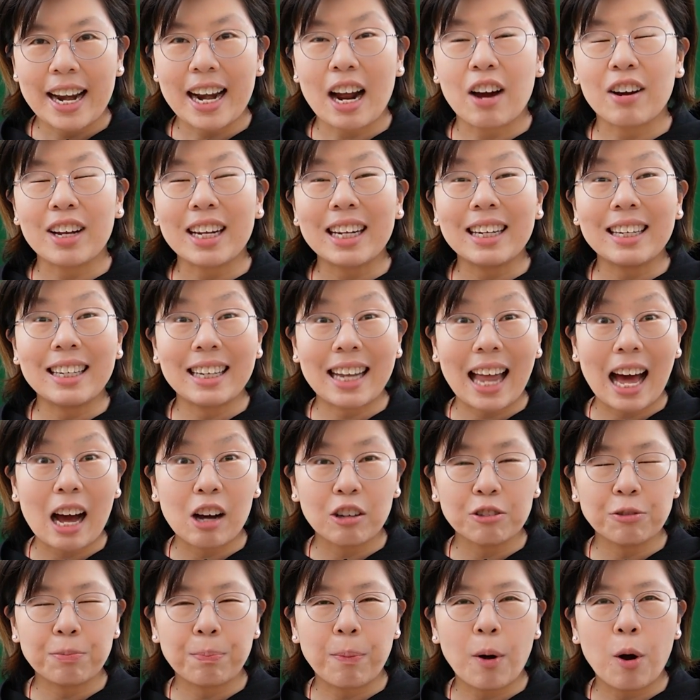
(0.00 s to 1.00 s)
Now it
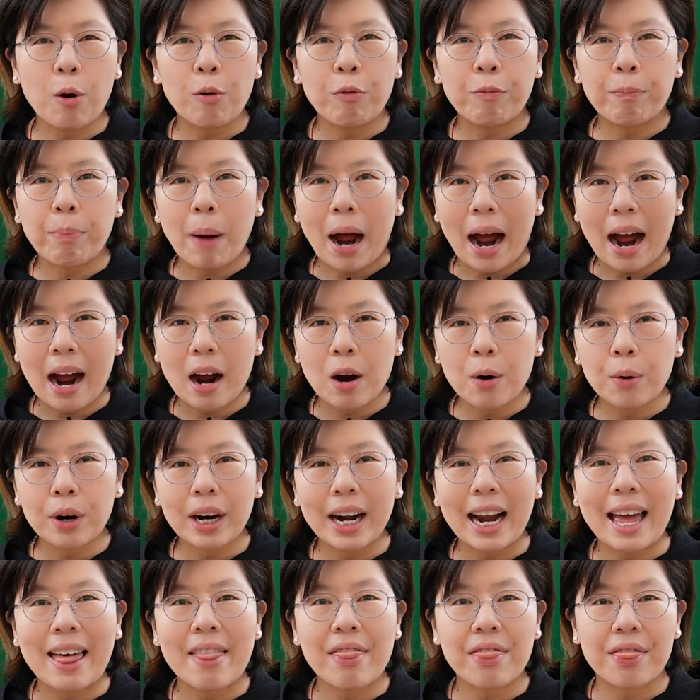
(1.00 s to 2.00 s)
allows both
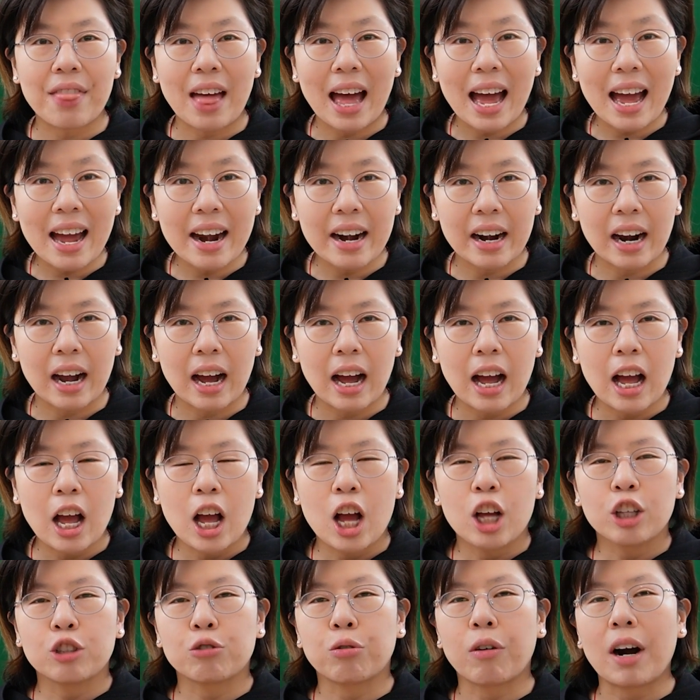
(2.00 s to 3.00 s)
power and data
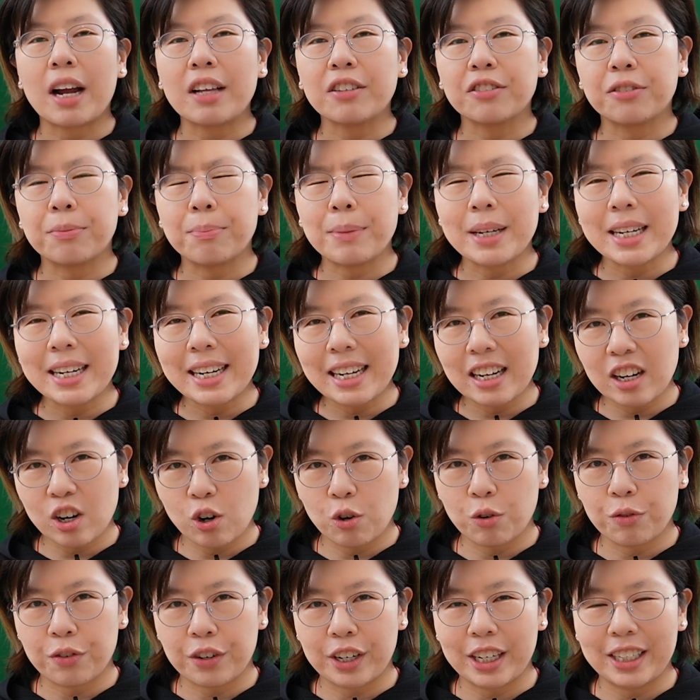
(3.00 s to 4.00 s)
transmitted
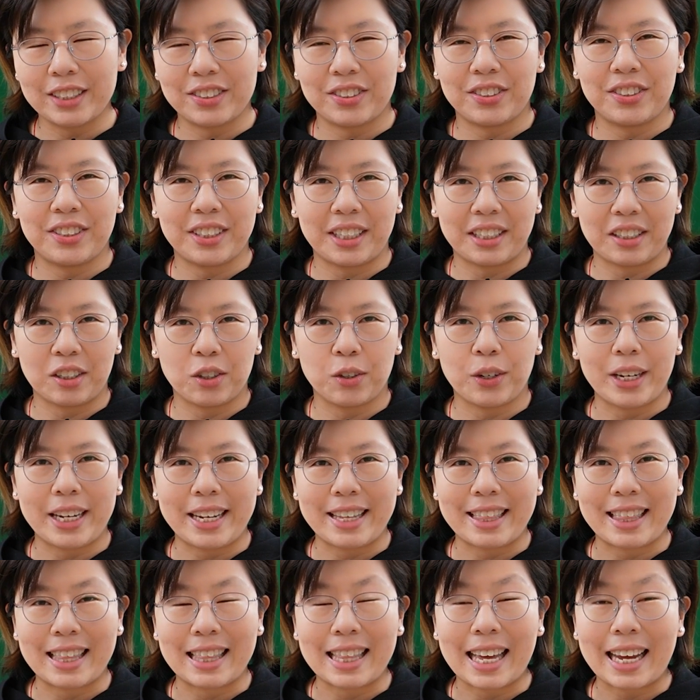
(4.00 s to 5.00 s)
over a single
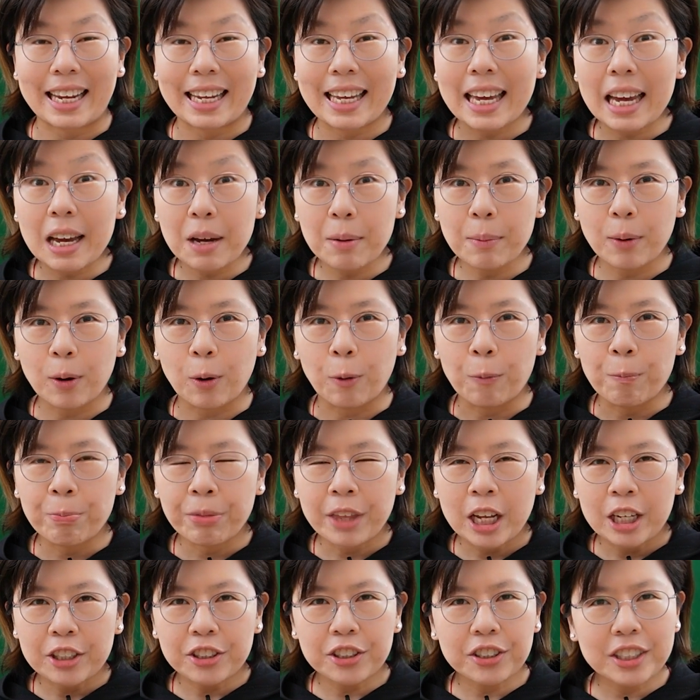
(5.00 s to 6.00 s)
Ethernet
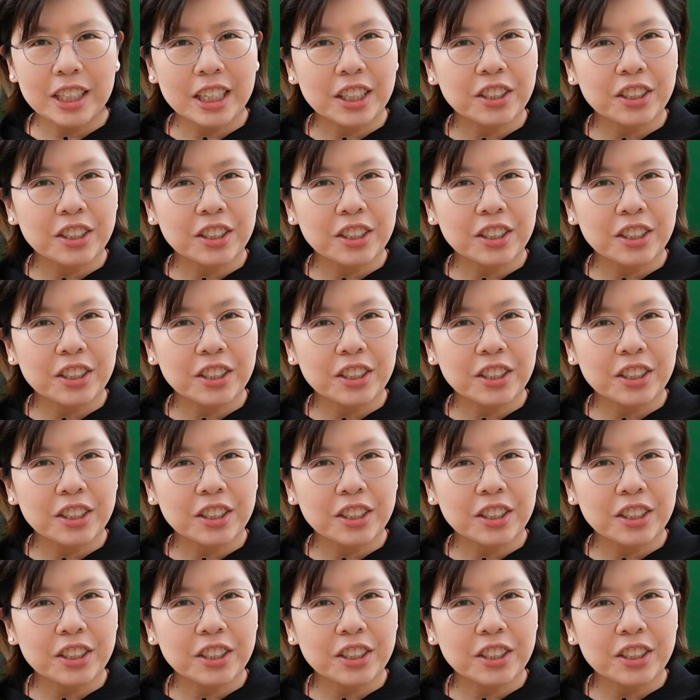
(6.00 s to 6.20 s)
cable, so